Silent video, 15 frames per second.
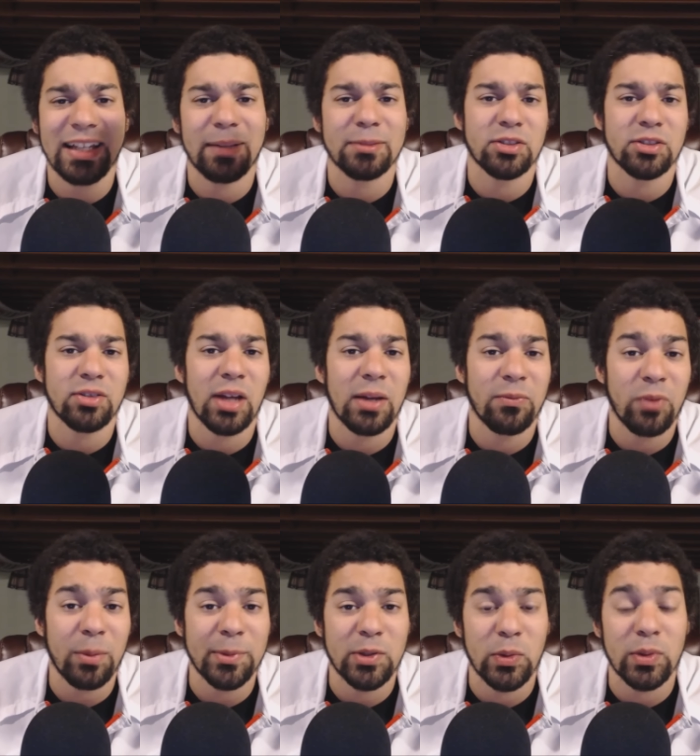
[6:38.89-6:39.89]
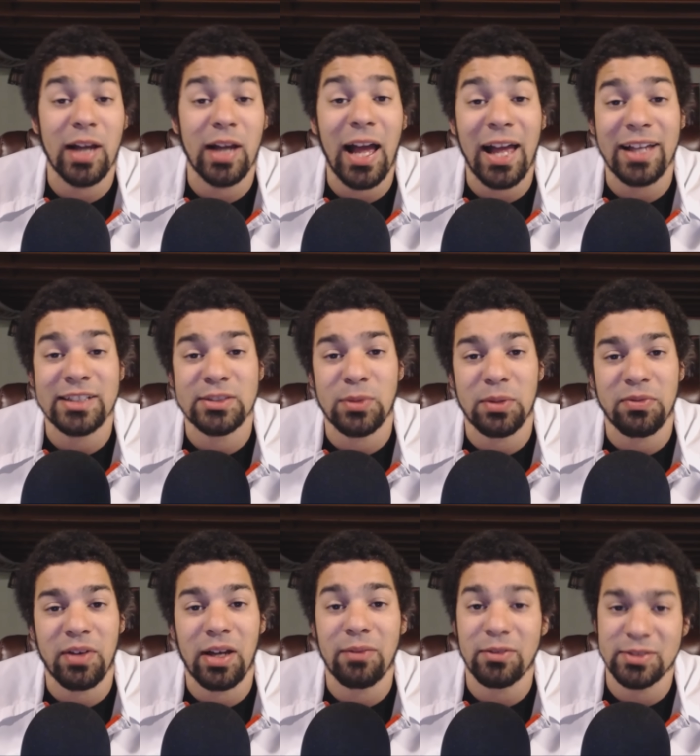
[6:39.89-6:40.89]
comment, subscribe, follow my Twitter at hex25.
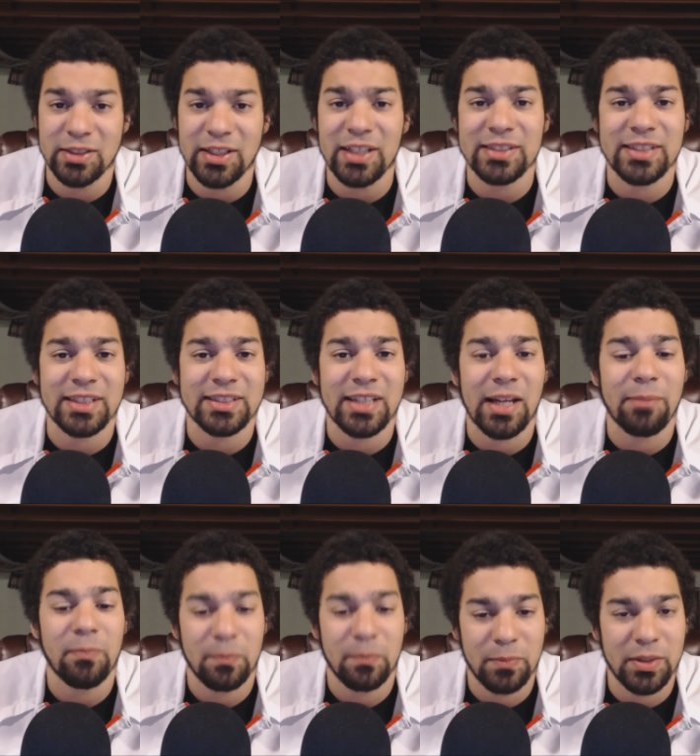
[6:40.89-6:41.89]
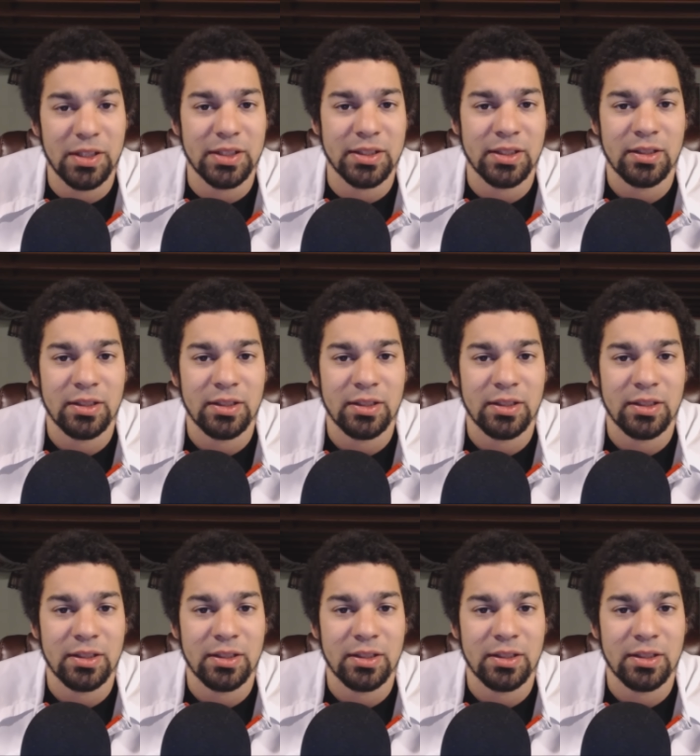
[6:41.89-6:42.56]
I'll see you guys next time. Peace.